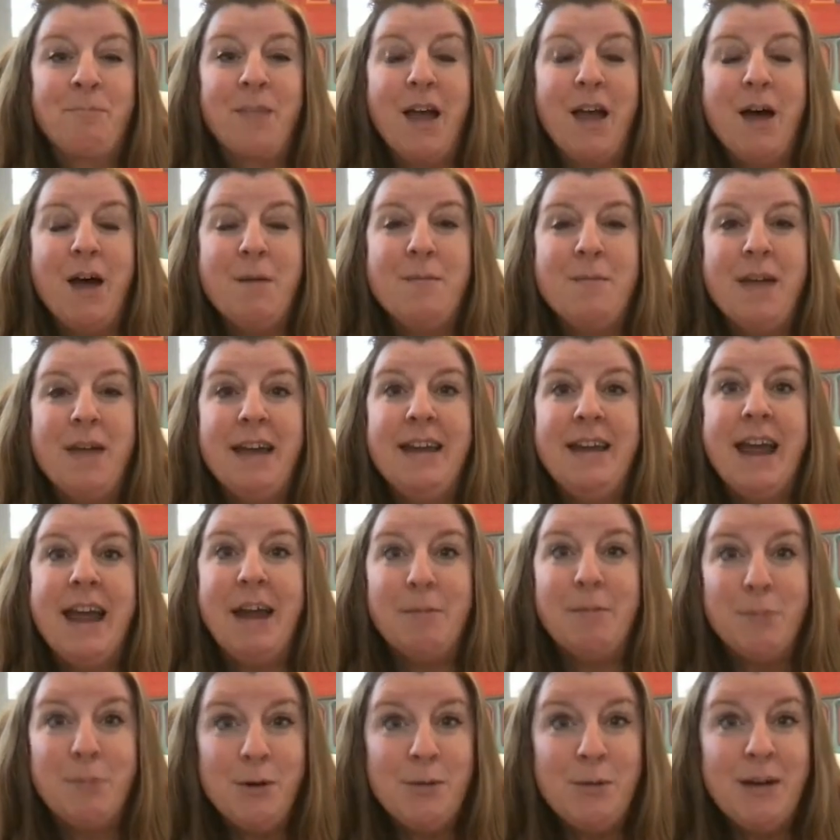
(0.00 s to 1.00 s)
In
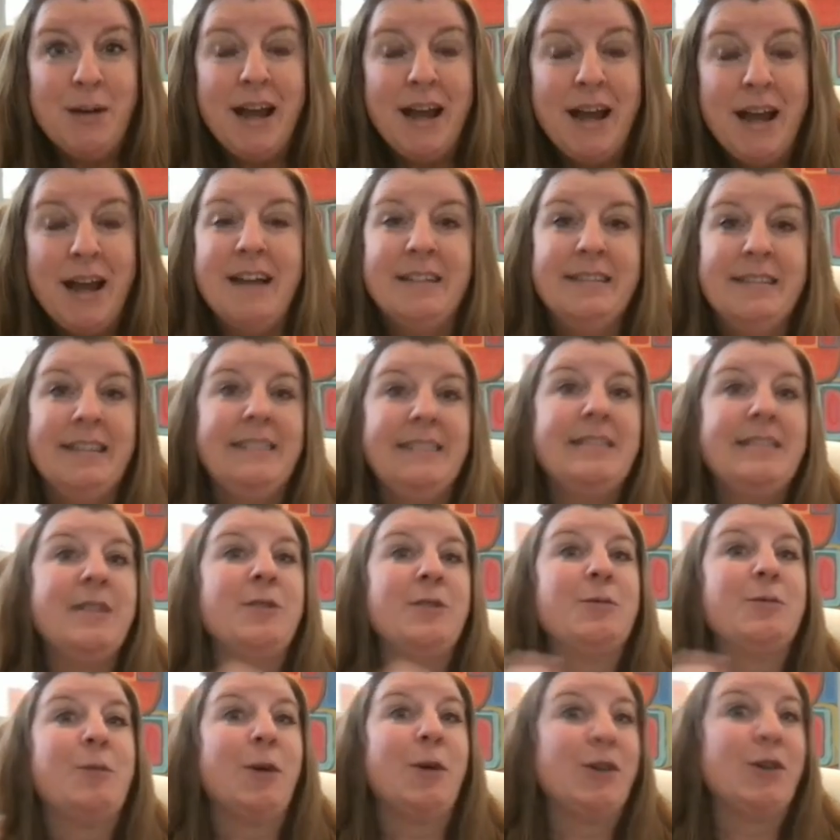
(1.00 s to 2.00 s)
April, we had a
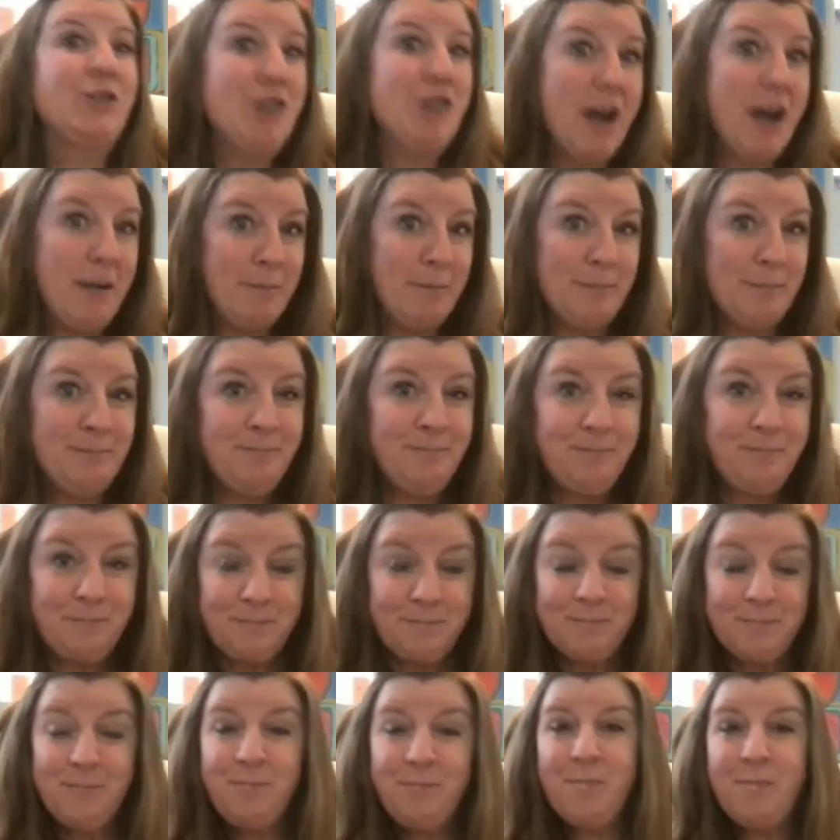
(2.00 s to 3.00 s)
detailed workshop.
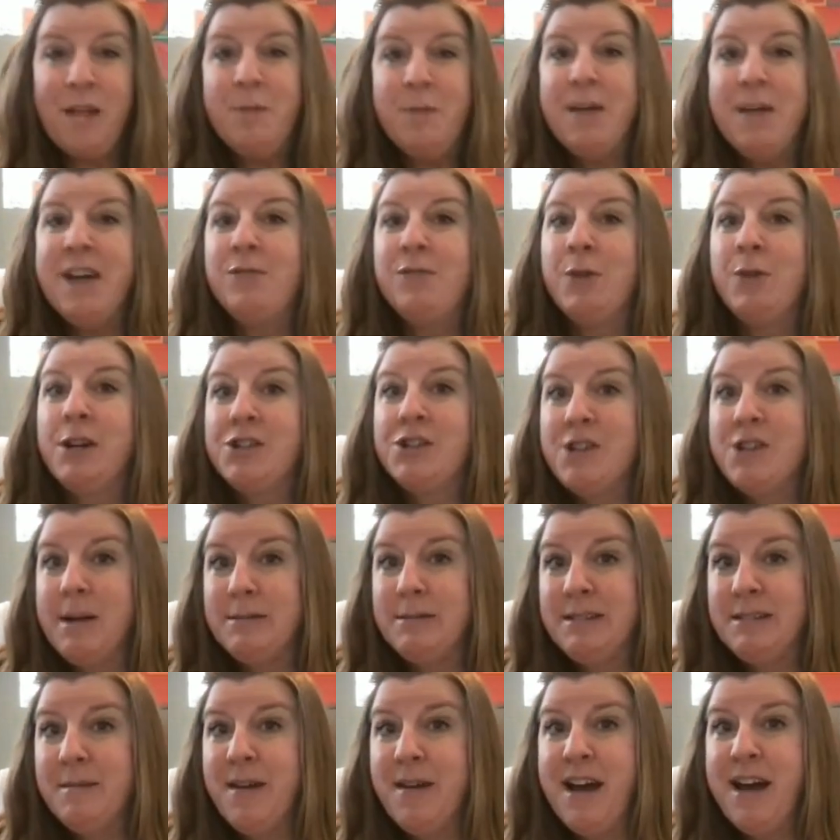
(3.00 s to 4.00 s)
And we have
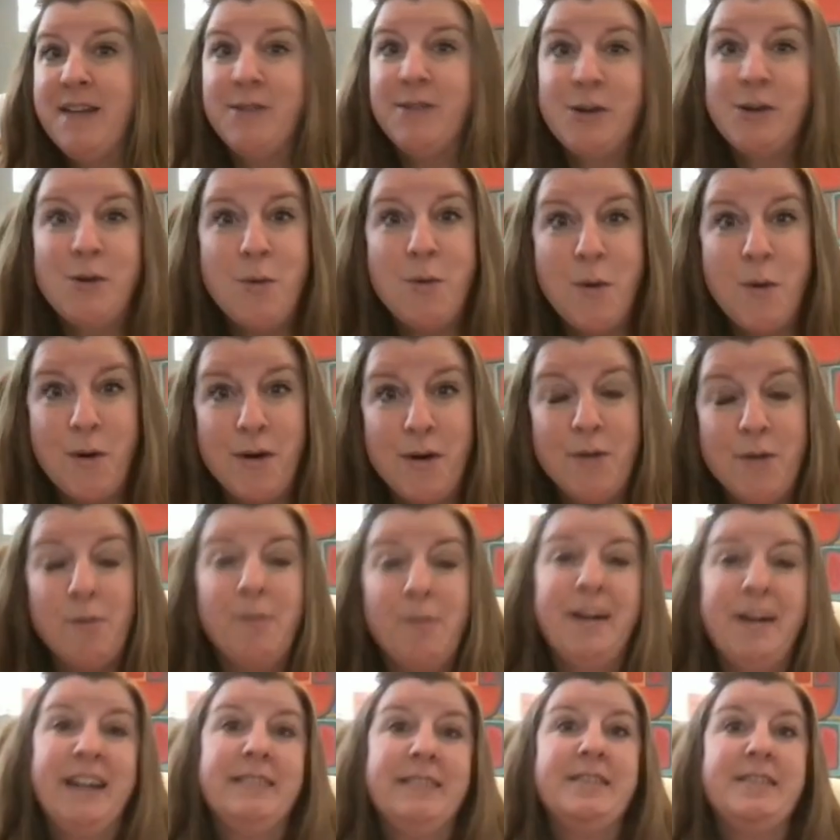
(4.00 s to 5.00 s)
workshops about every quarter
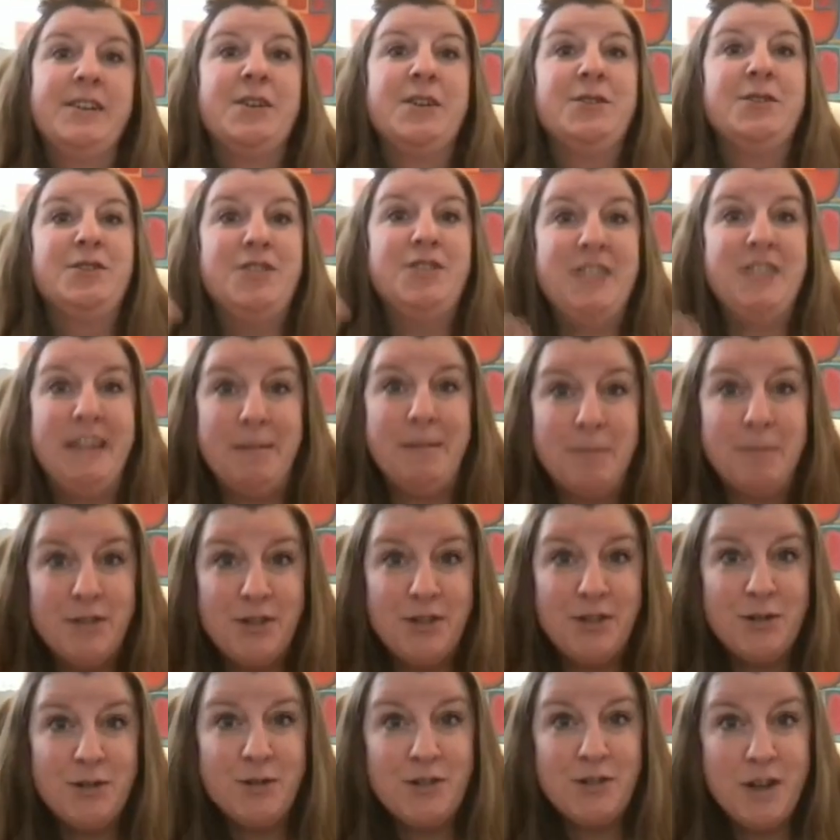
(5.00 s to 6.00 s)
where we get to go deep
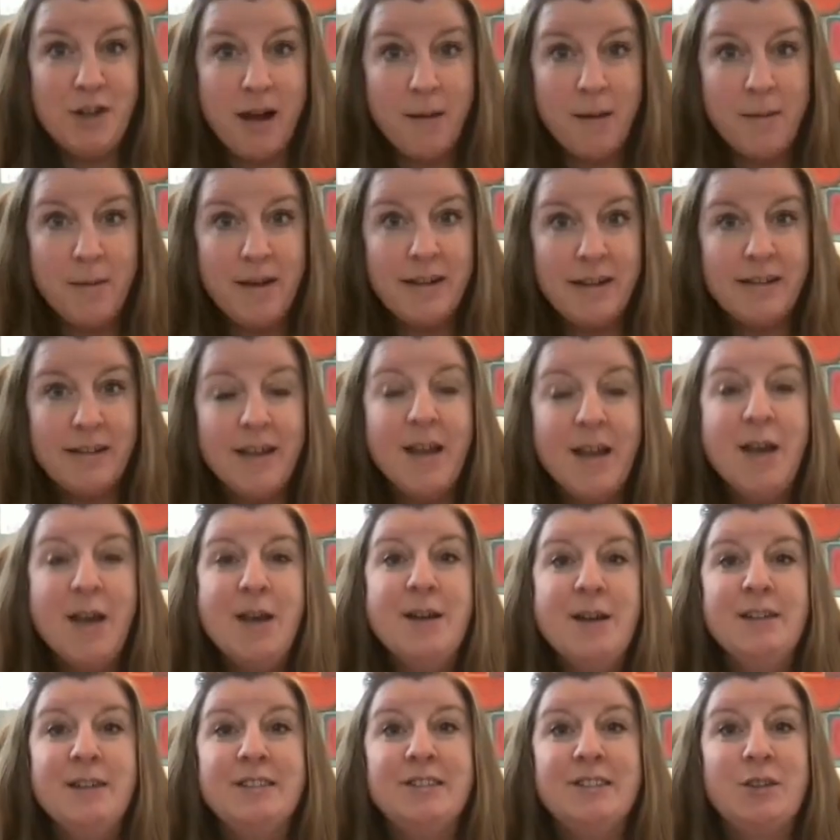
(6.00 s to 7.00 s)
into a topic.
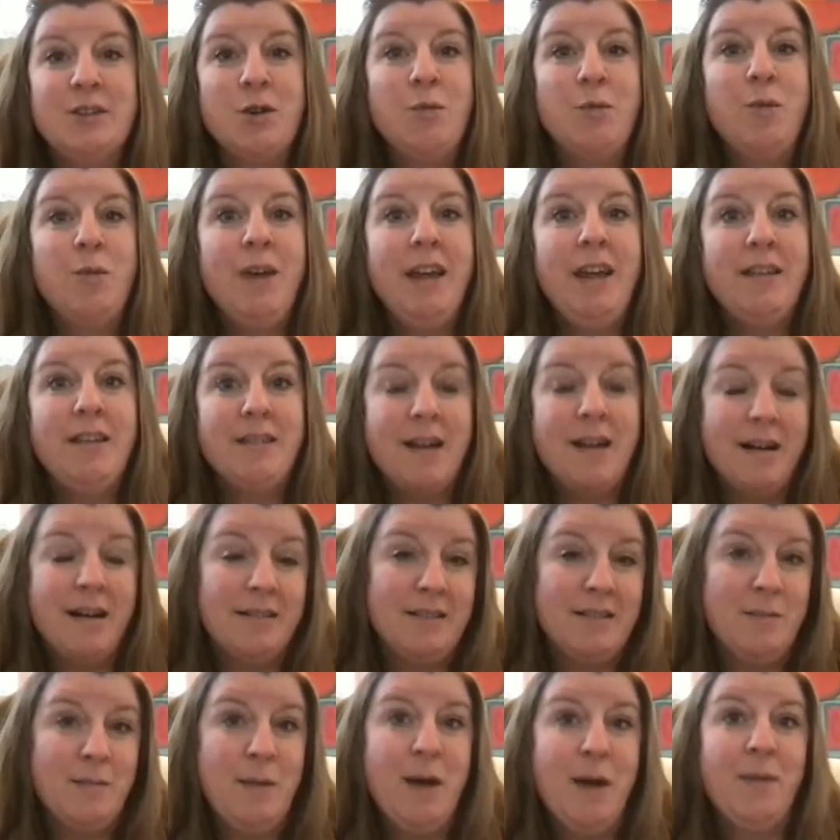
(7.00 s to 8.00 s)
So we
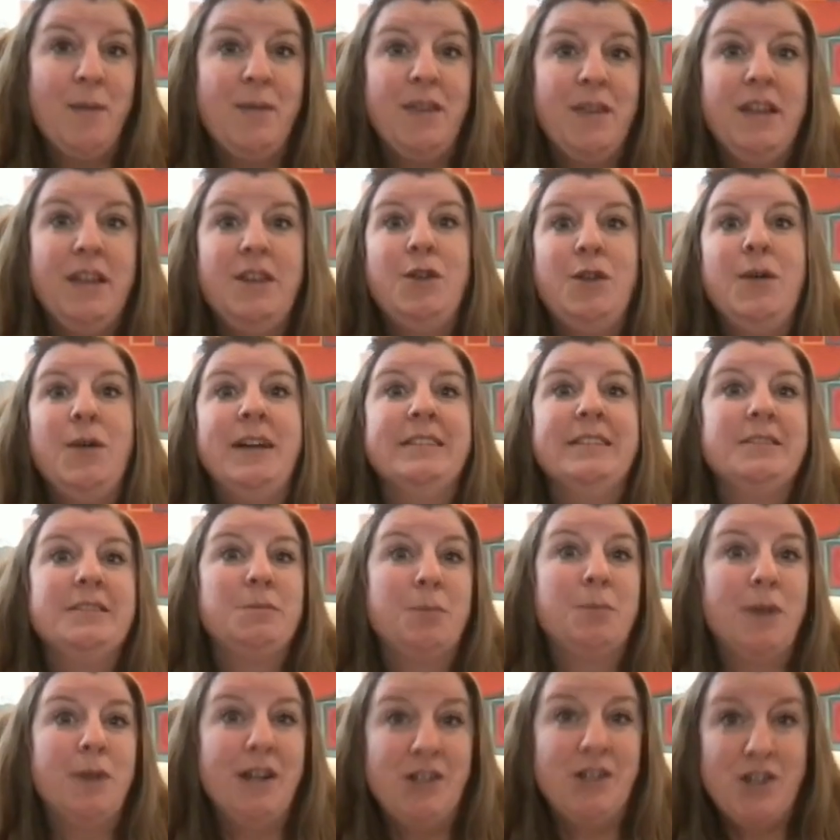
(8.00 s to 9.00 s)
talked about the new
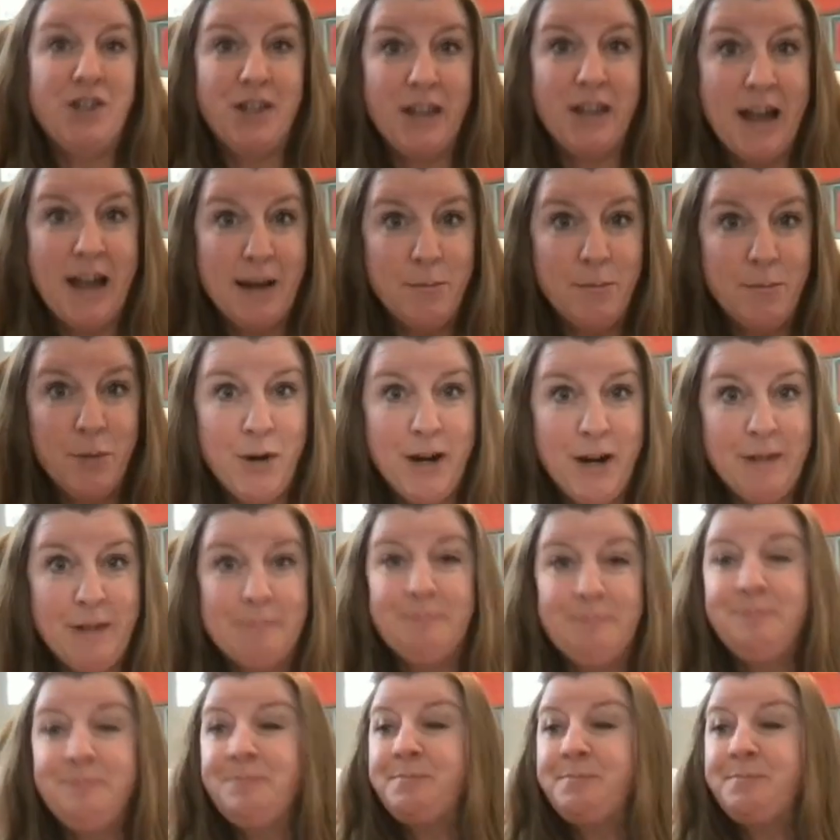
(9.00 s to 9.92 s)
Inspiration Library.